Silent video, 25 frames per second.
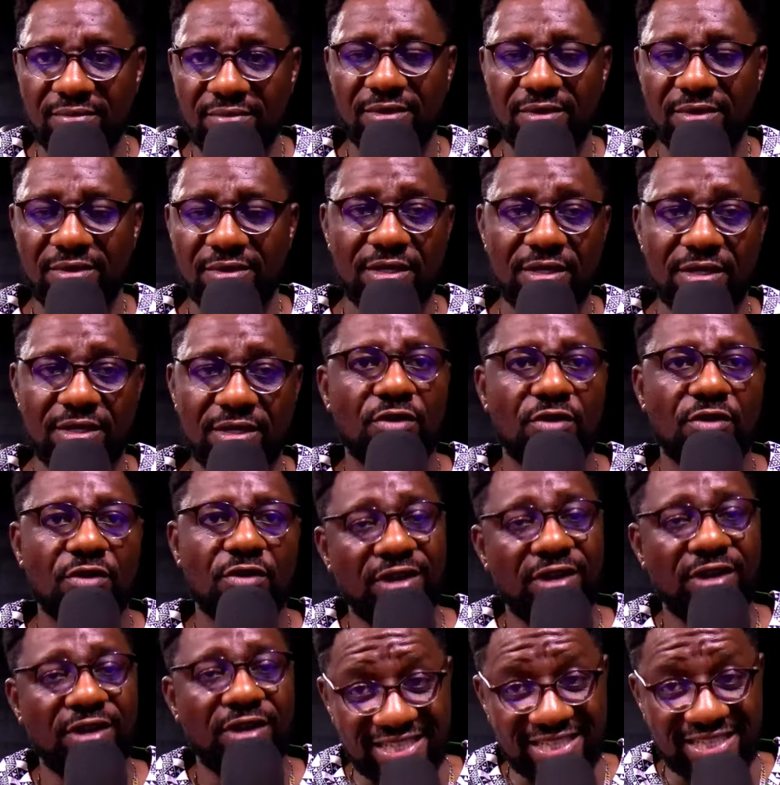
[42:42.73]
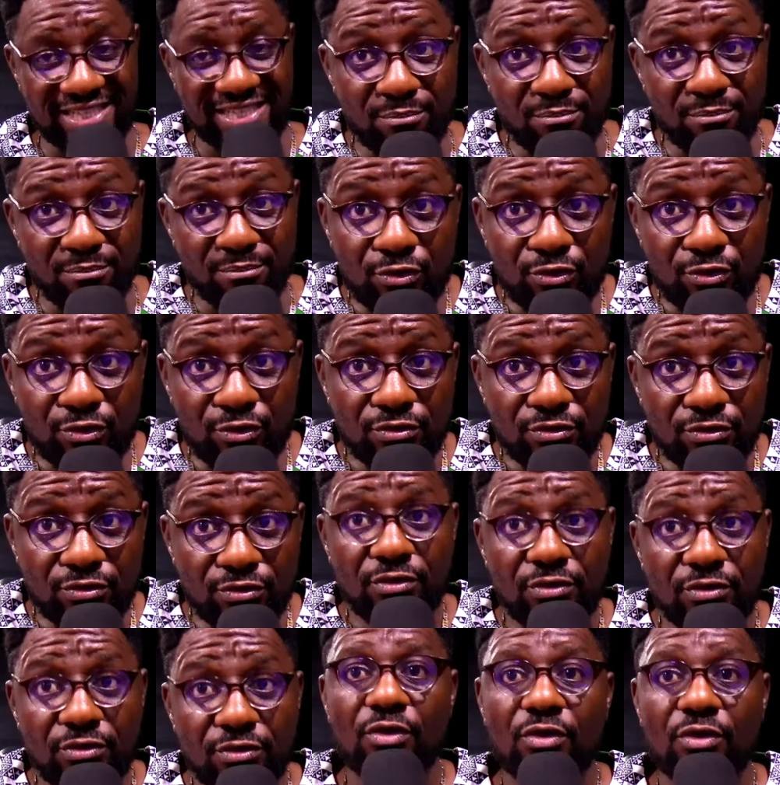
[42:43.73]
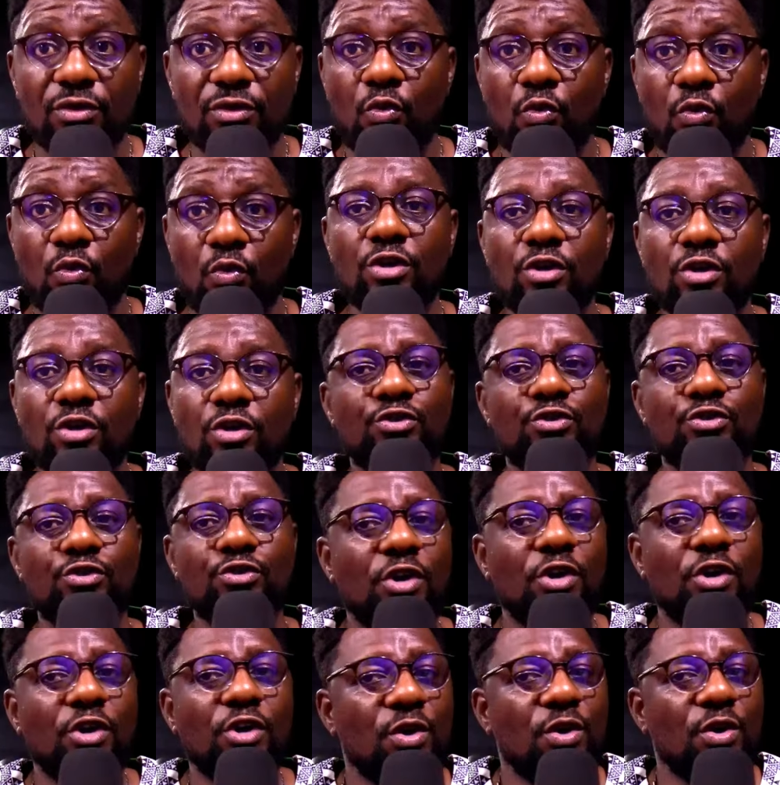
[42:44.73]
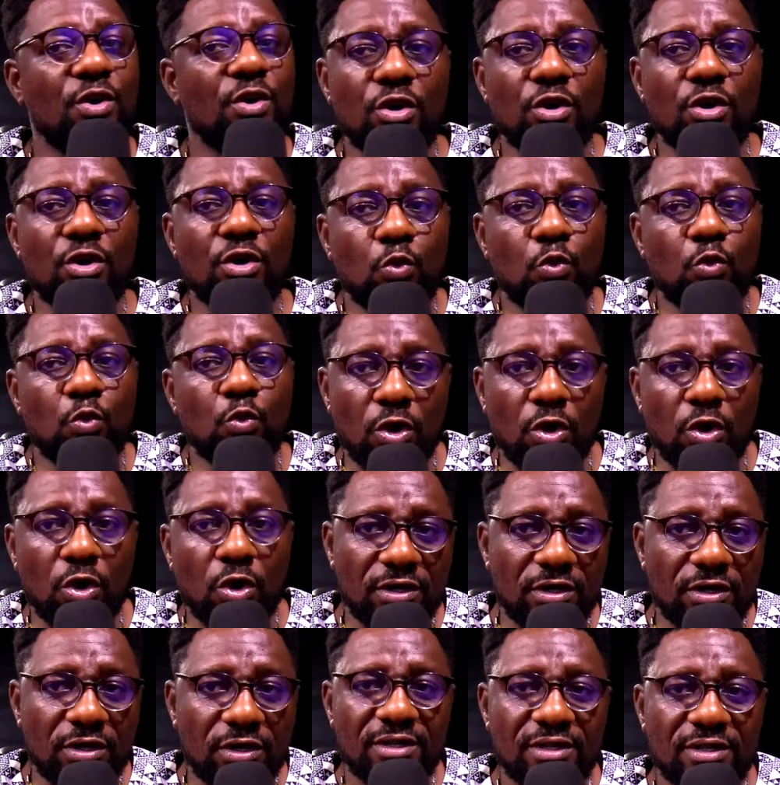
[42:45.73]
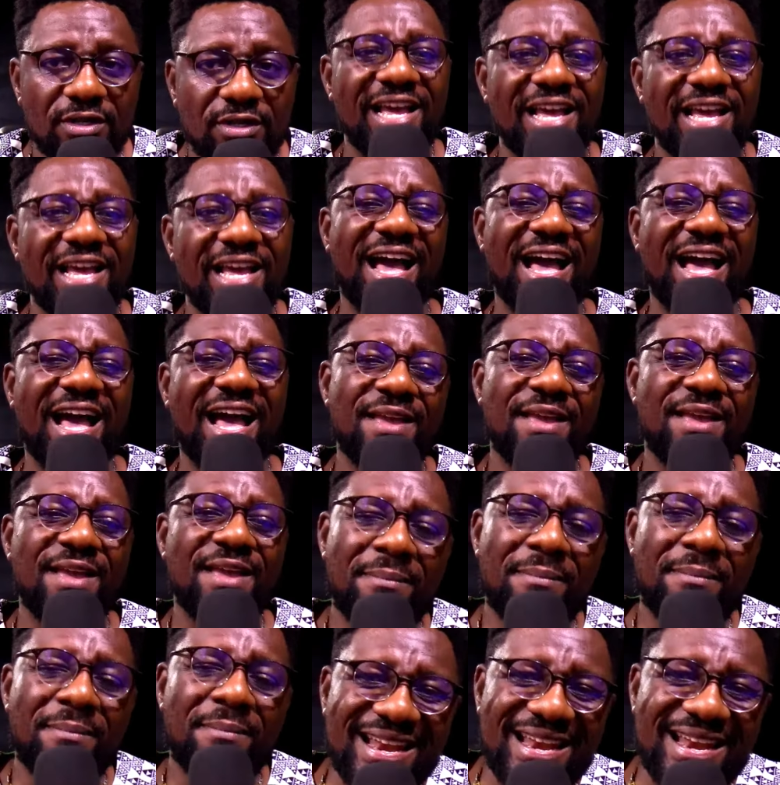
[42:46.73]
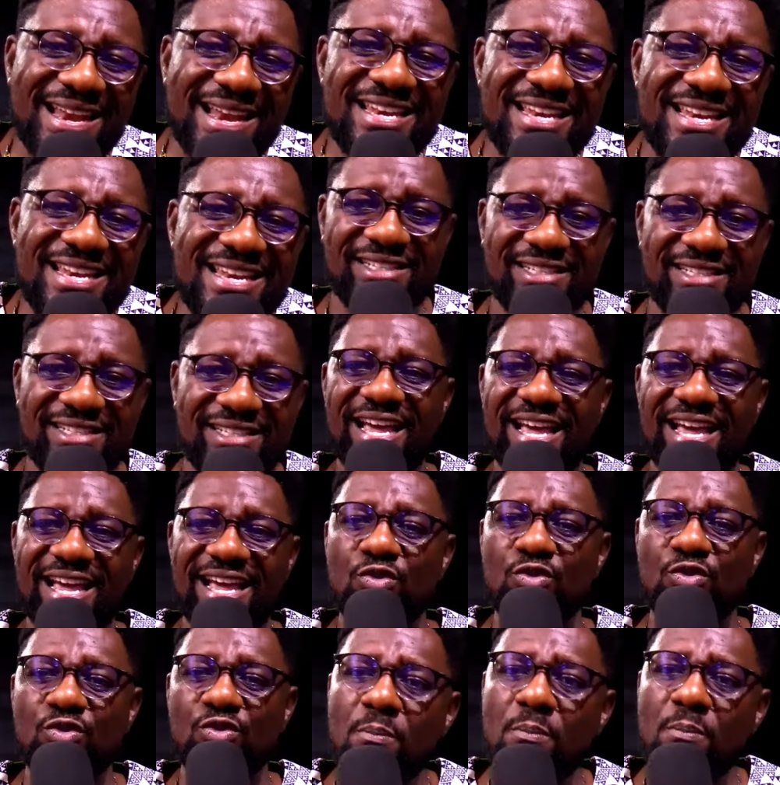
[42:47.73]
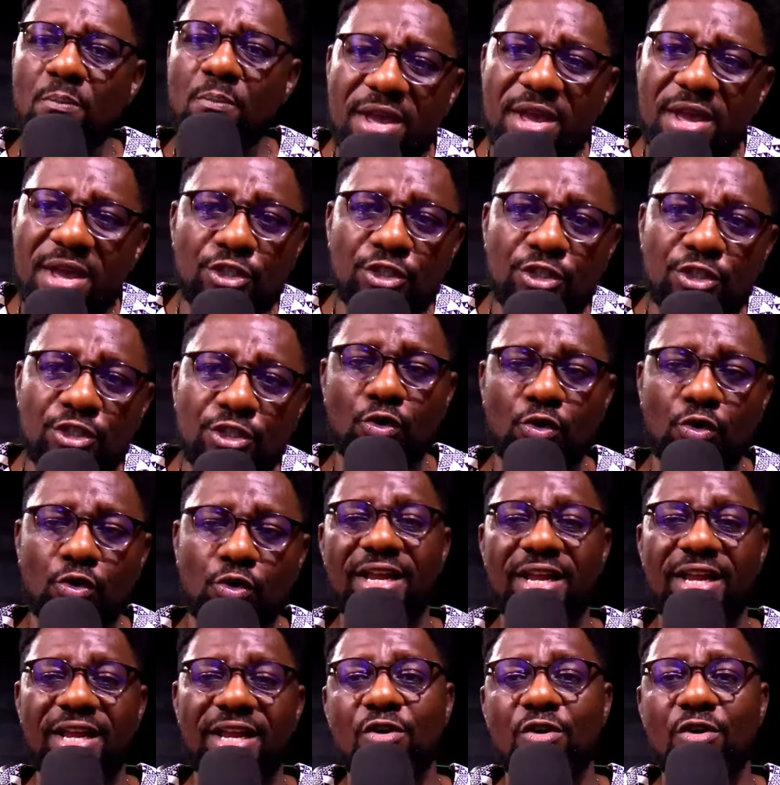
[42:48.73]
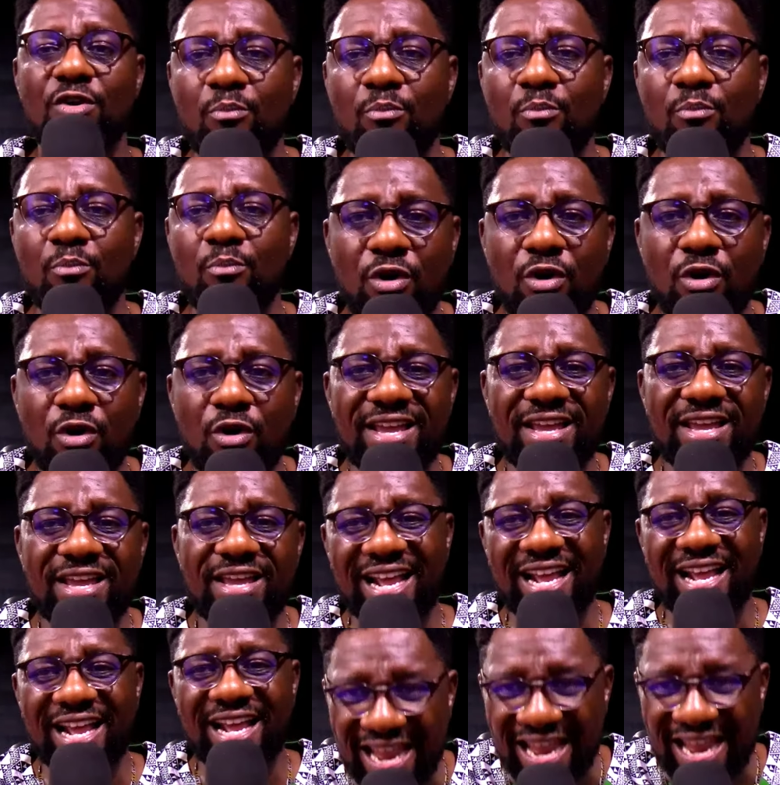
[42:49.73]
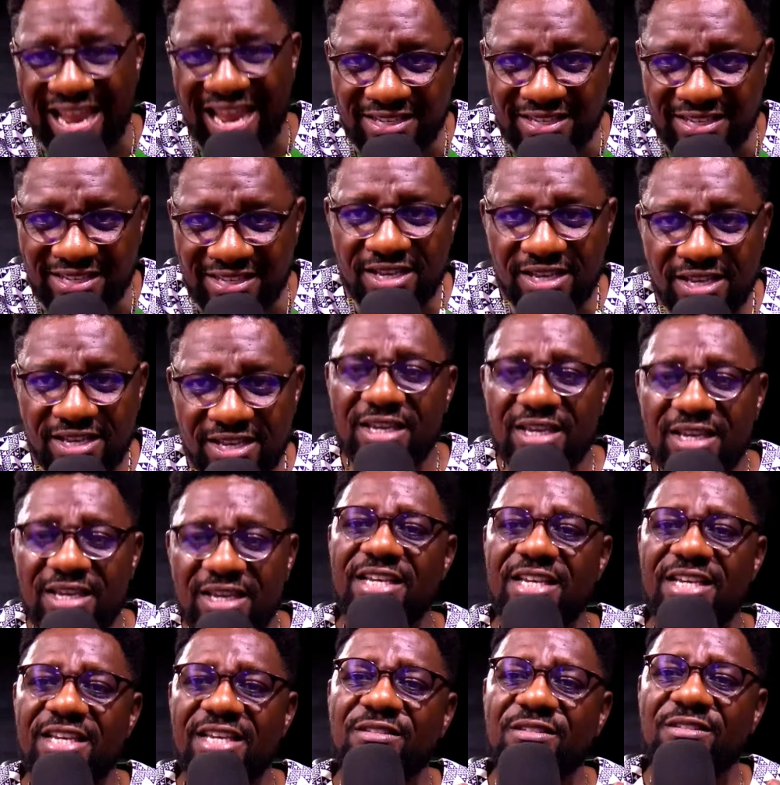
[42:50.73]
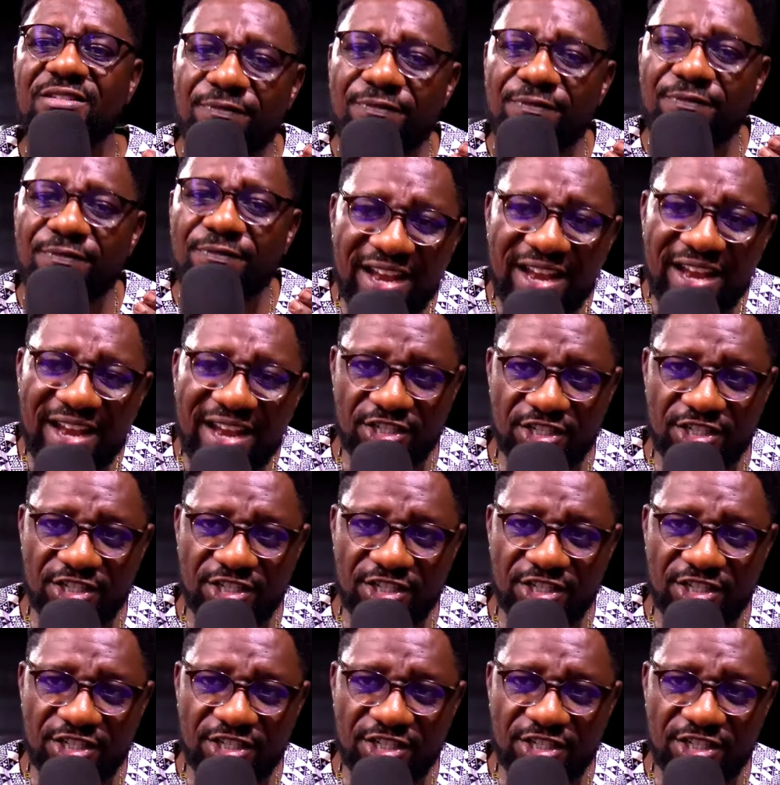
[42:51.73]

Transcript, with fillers: For example, once you join the one-on-one, I mandate that you make sure that your blogging class is fledged.